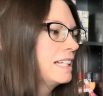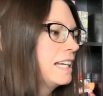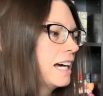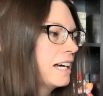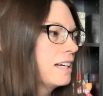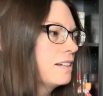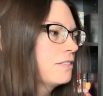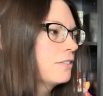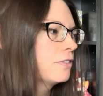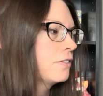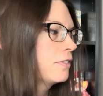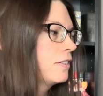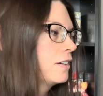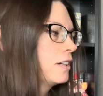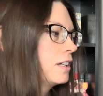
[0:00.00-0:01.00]
Knife
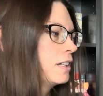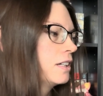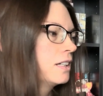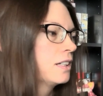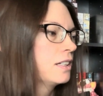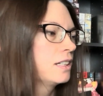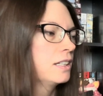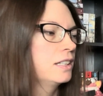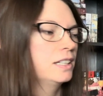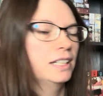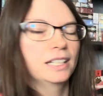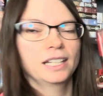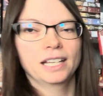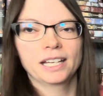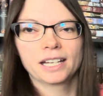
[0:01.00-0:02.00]

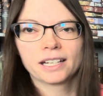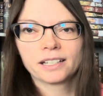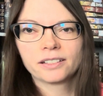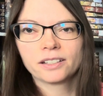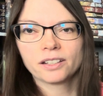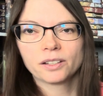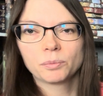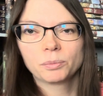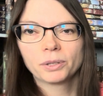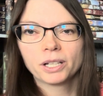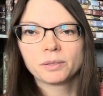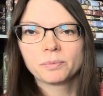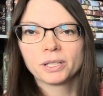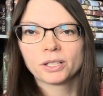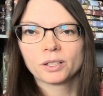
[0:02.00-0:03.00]
and The
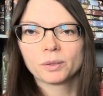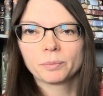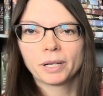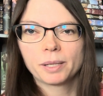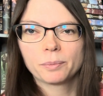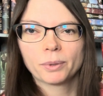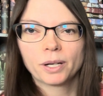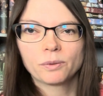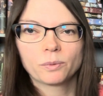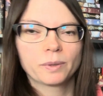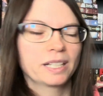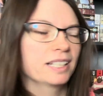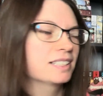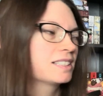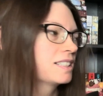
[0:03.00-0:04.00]
Blood Mirror by Brent
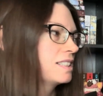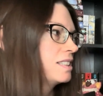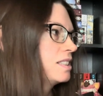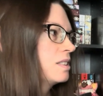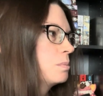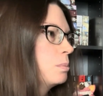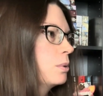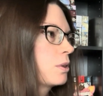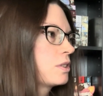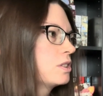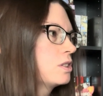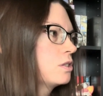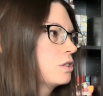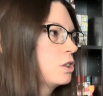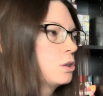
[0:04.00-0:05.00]
Weeks. This is
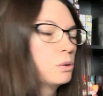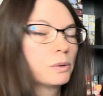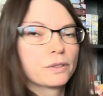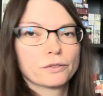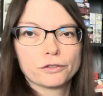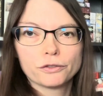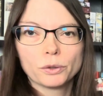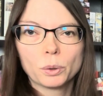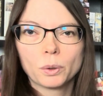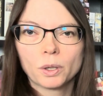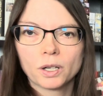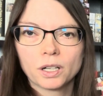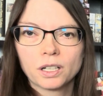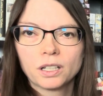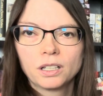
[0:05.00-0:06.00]
books 2 and
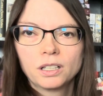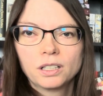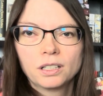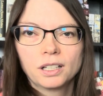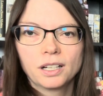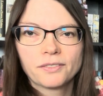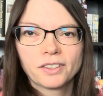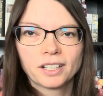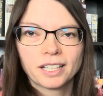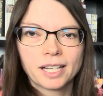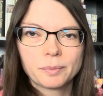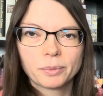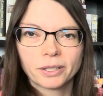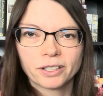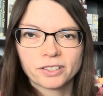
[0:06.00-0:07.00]
4 of the
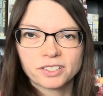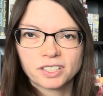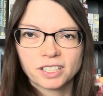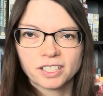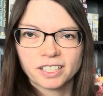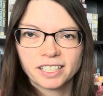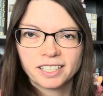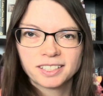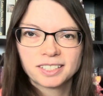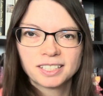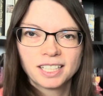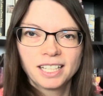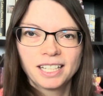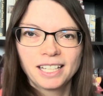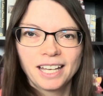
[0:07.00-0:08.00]
Lightbringer series.
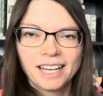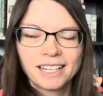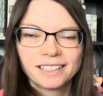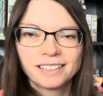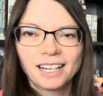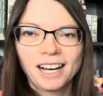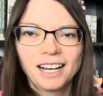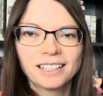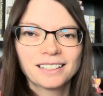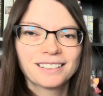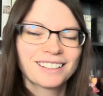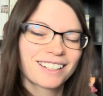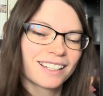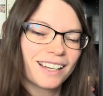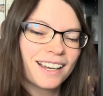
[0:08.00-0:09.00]
And
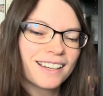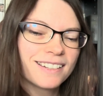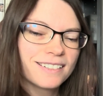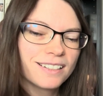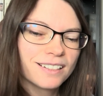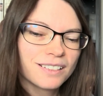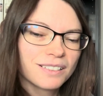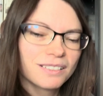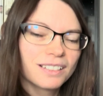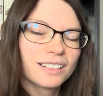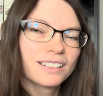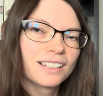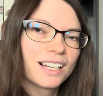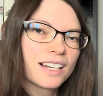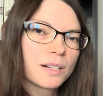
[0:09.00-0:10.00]
like, I know a
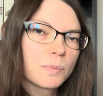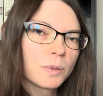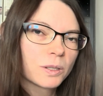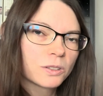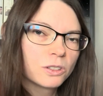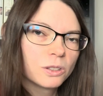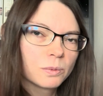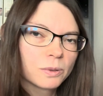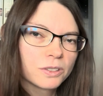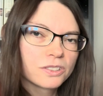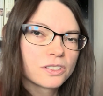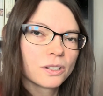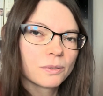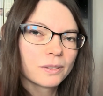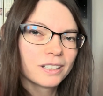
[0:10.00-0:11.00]
lot of booktubers
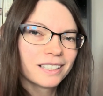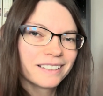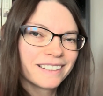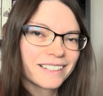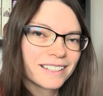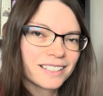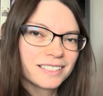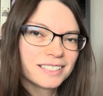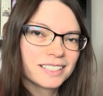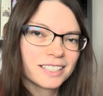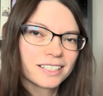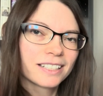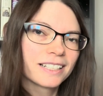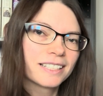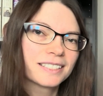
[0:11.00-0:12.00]
don't really like this
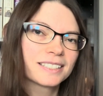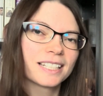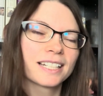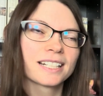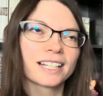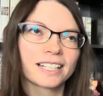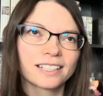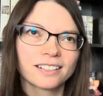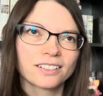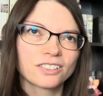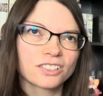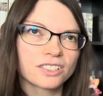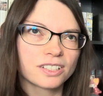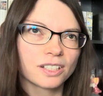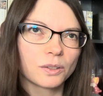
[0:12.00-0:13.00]
series, and I can
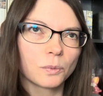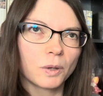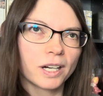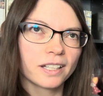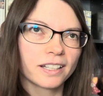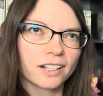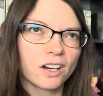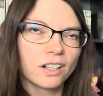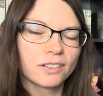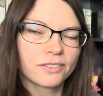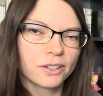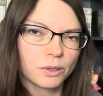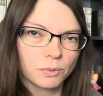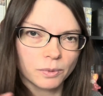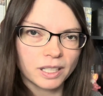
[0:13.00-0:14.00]
understand why. Like, all of
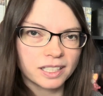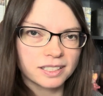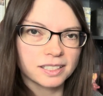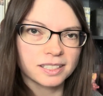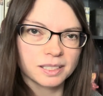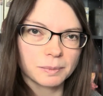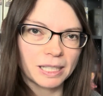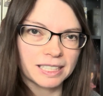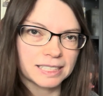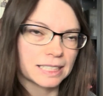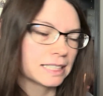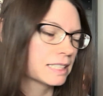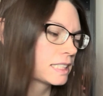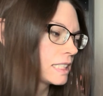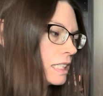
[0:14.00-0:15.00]
their reasons make
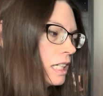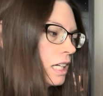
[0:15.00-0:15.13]
sense,